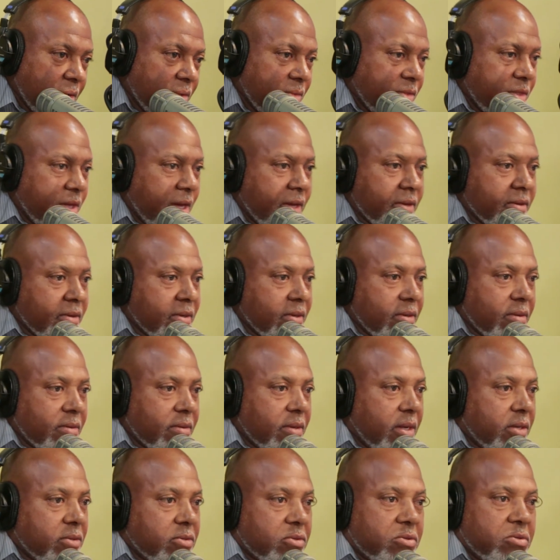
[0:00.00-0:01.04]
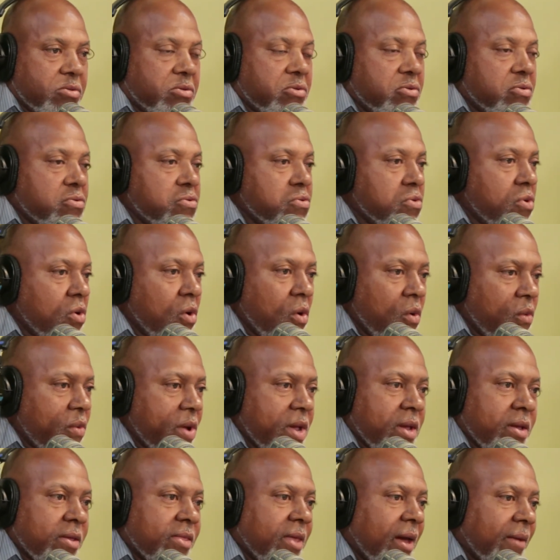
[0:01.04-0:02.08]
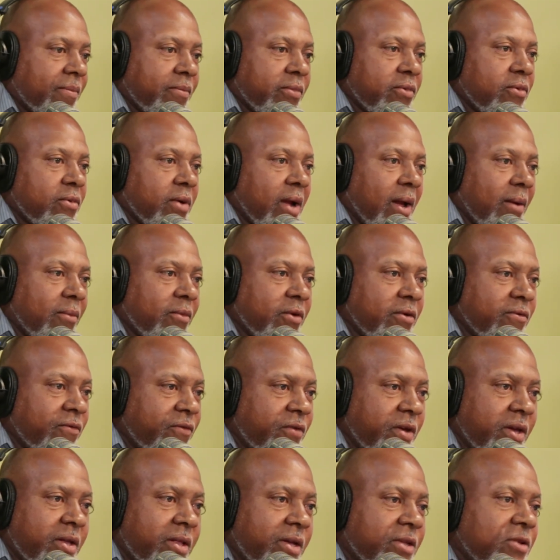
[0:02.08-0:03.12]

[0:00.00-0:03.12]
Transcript: then there's no way that program would fail.